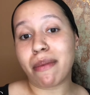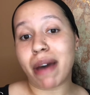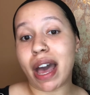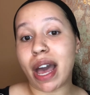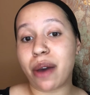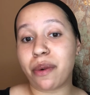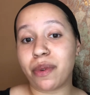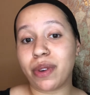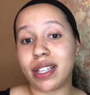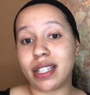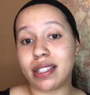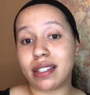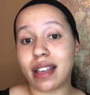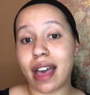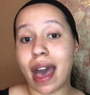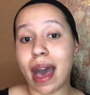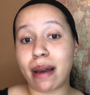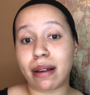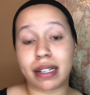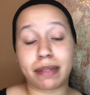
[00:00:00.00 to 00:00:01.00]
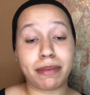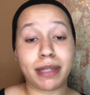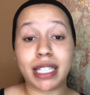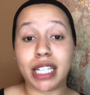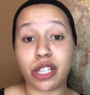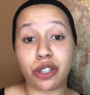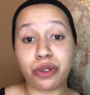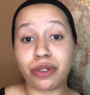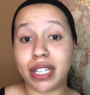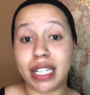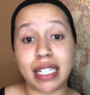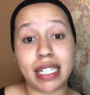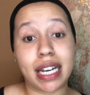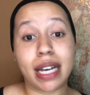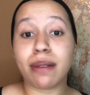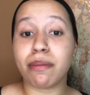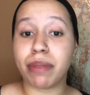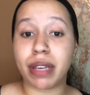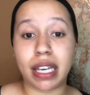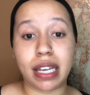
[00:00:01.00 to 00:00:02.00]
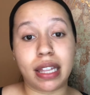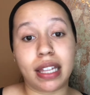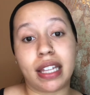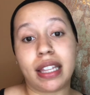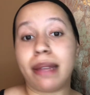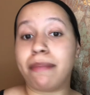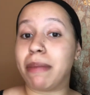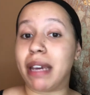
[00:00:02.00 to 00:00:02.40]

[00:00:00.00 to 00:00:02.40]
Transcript: I was absolutely done peeling,